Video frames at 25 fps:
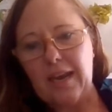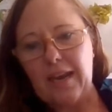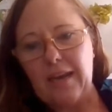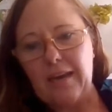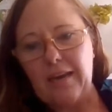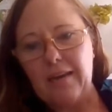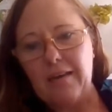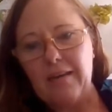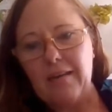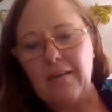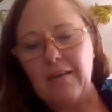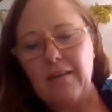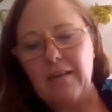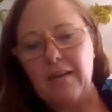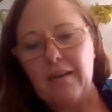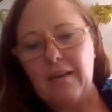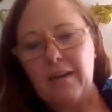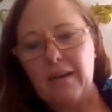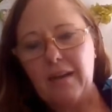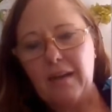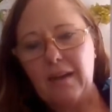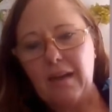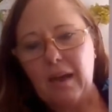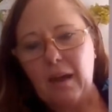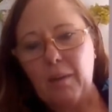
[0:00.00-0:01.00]
and
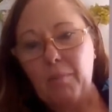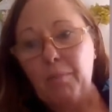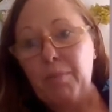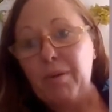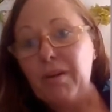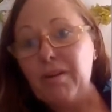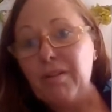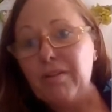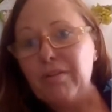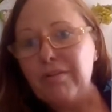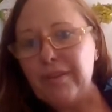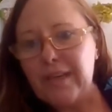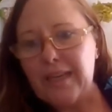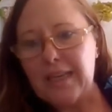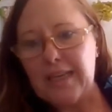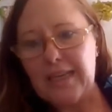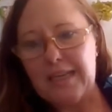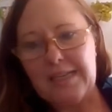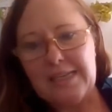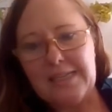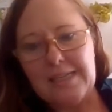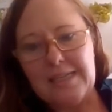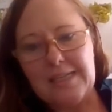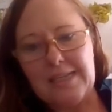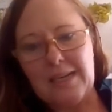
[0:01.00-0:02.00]

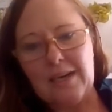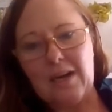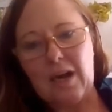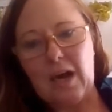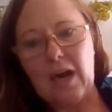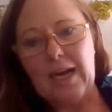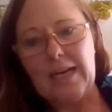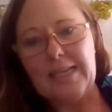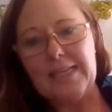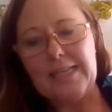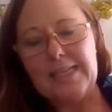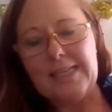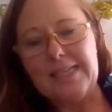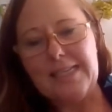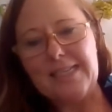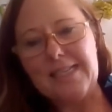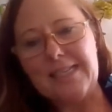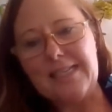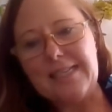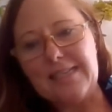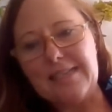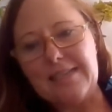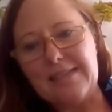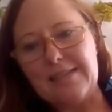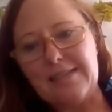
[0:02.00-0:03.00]
epiphanies and
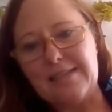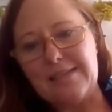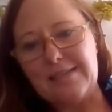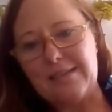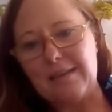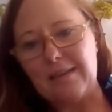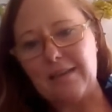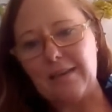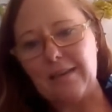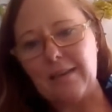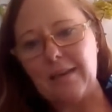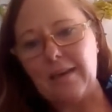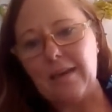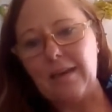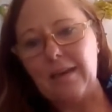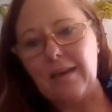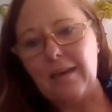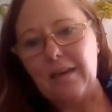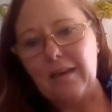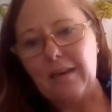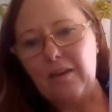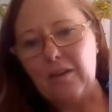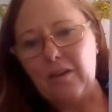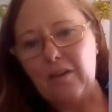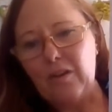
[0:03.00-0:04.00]
ideas, and
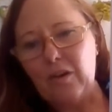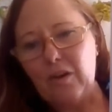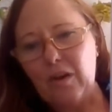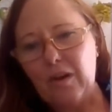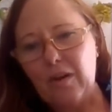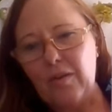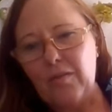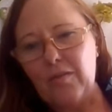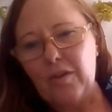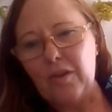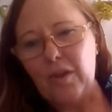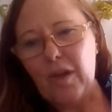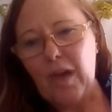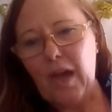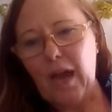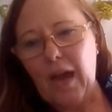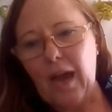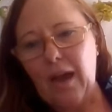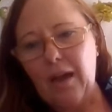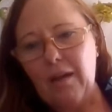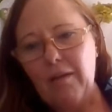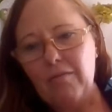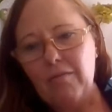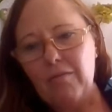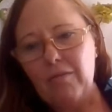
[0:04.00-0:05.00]
you know, if you
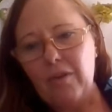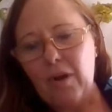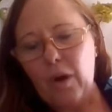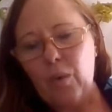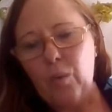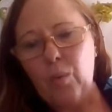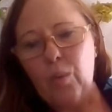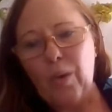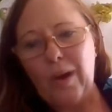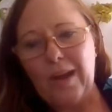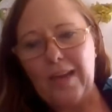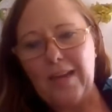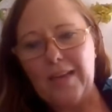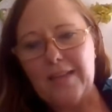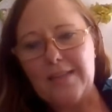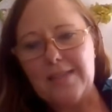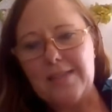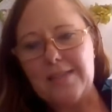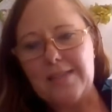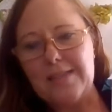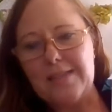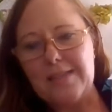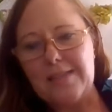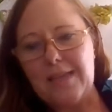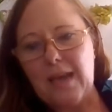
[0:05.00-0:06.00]
have
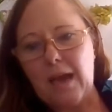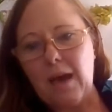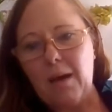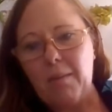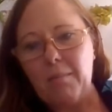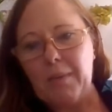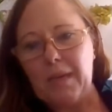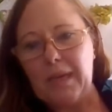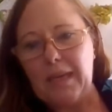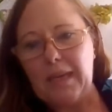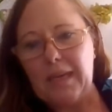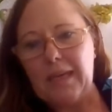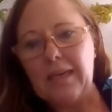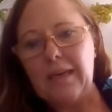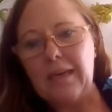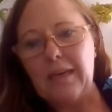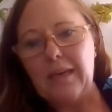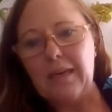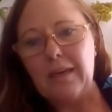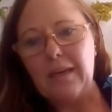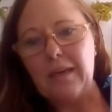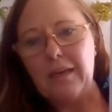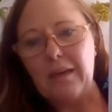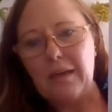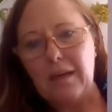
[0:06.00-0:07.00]
awarenesses come
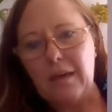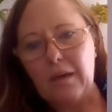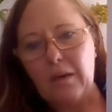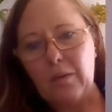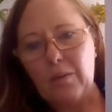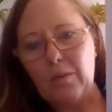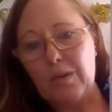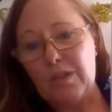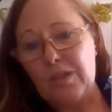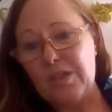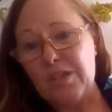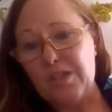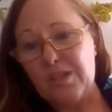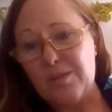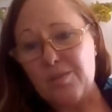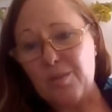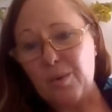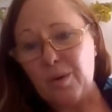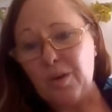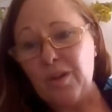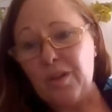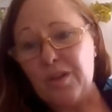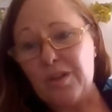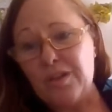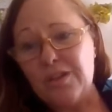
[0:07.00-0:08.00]
in, which is
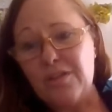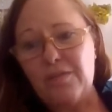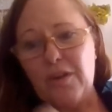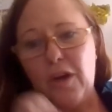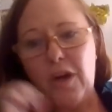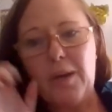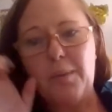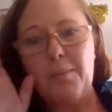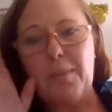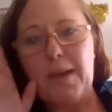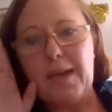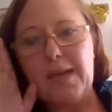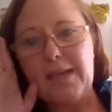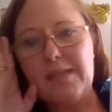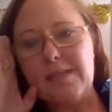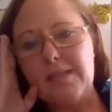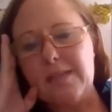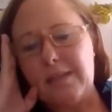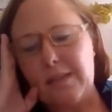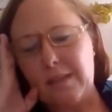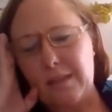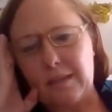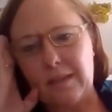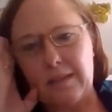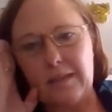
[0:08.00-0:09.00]
what the divine
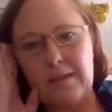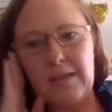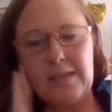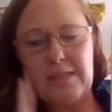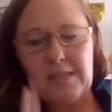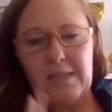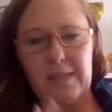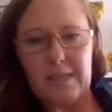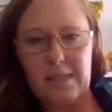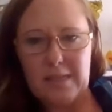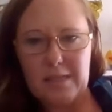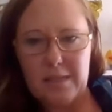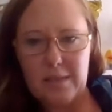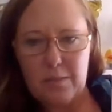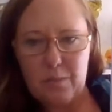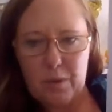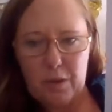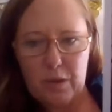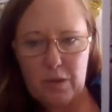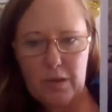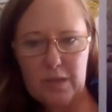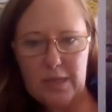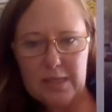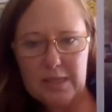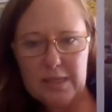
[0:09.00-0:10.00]
masculine is
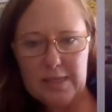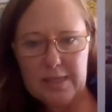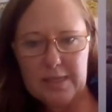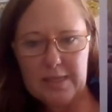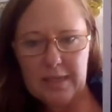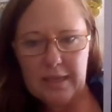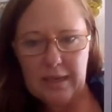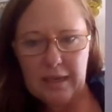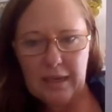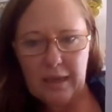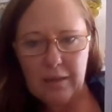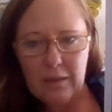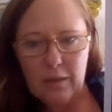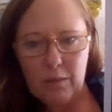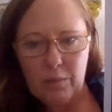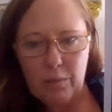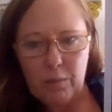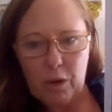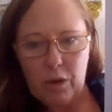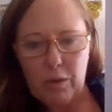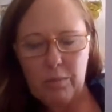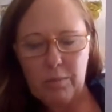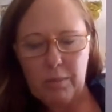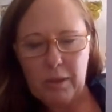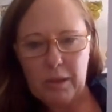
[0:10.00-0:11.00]
experiencing at the
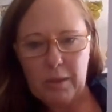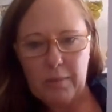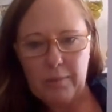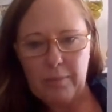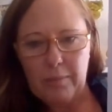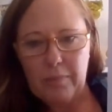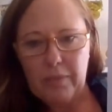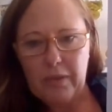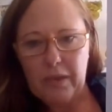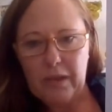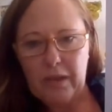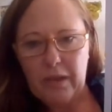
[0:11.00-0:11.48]
moment,